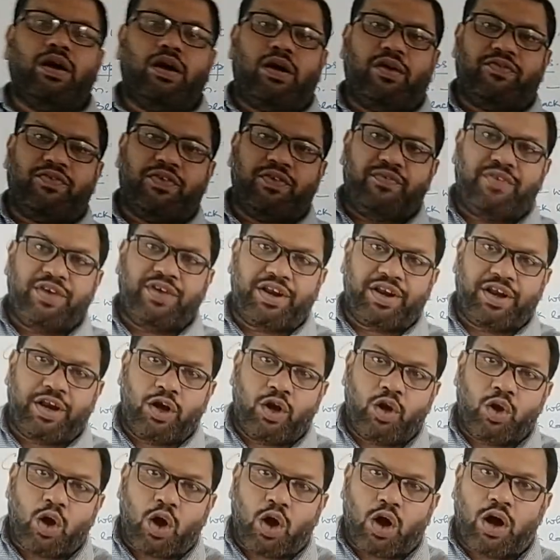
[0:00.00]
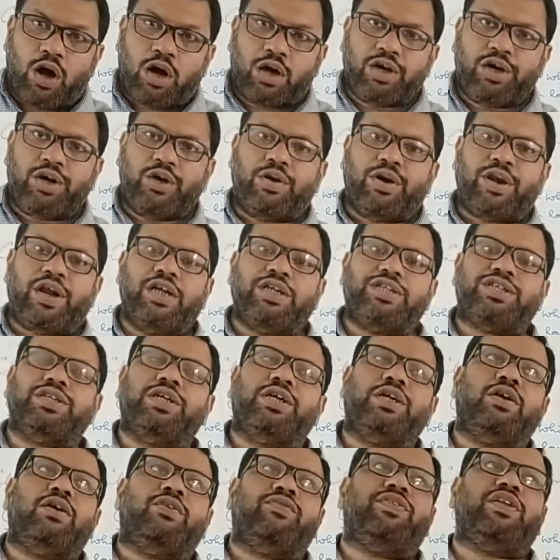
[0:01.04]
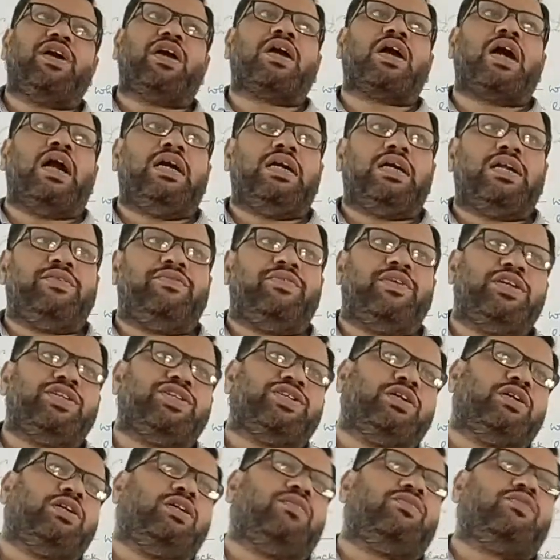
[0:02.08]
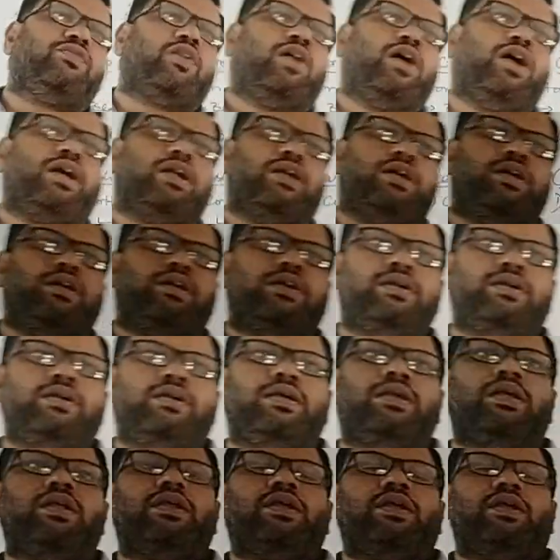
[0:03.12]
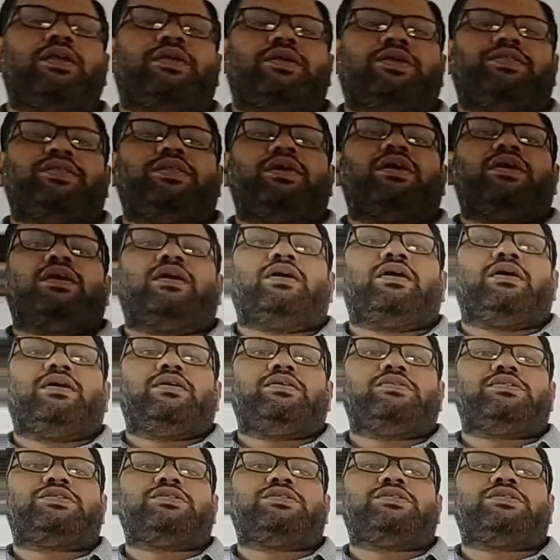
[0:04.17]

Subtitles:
of a very long duration of the cultivation of cotton, the